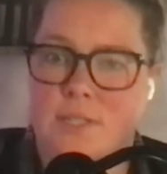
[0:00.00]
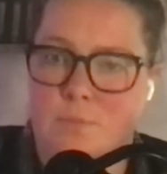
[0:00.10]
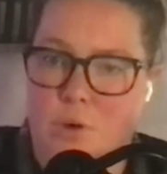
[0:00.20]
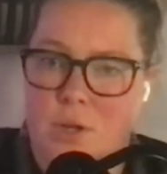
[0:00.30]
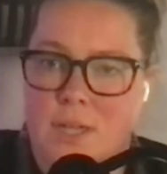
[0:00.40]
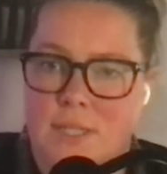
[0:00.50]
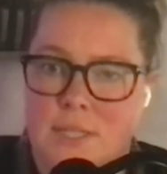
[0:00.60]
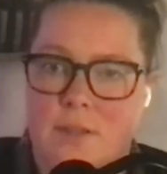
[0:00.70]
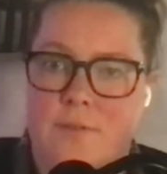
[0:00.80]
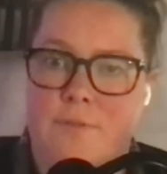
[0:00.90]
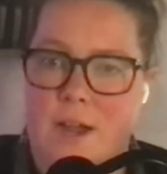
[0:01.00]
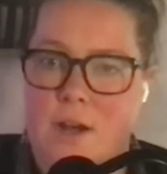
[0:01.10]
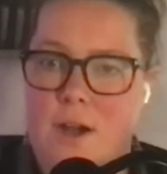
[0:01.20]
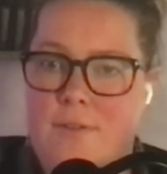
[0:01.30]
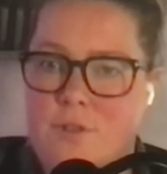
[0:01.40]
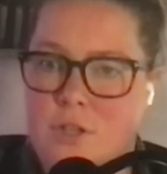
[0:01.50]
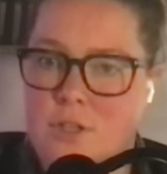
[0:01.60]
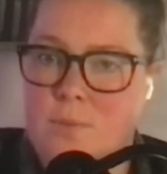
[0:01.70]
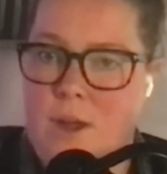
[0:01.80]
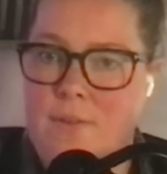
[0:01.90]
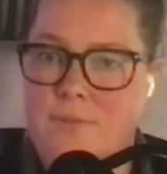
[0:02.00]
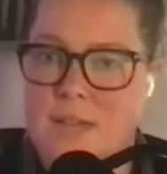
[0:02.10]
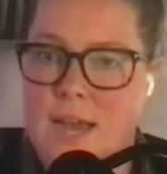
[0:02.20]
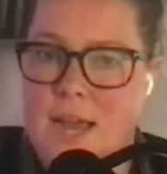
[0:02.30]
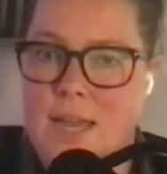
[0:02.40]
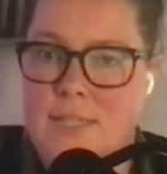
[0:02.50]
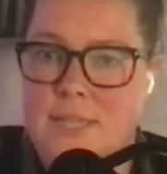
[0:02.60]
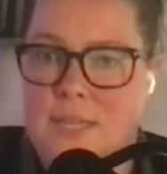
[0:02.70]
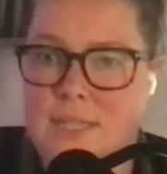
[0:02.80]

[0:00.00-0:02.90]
book into the fire after his wife dies and he's